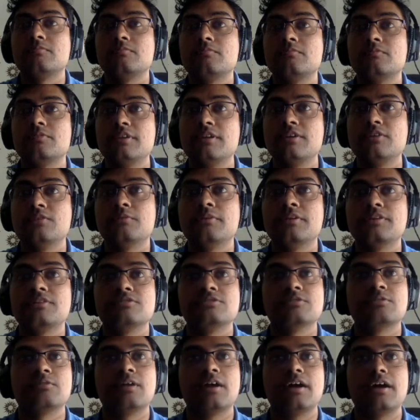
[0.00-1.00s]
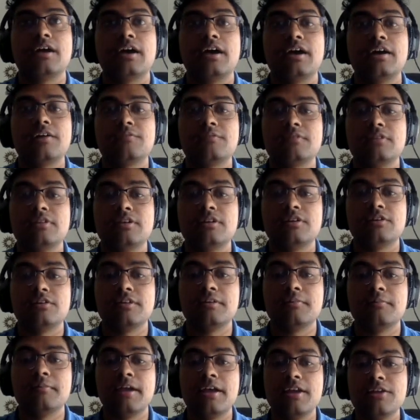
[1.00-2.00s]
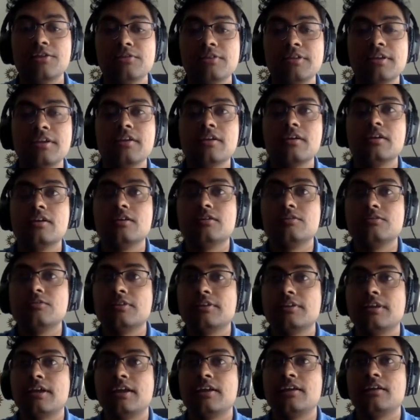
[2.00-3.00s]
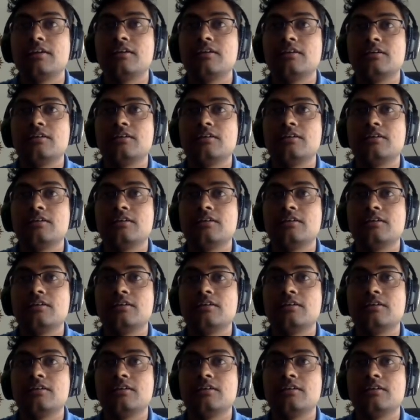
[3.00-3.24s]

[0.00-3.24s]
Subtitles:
deal with. So I would literally manually look at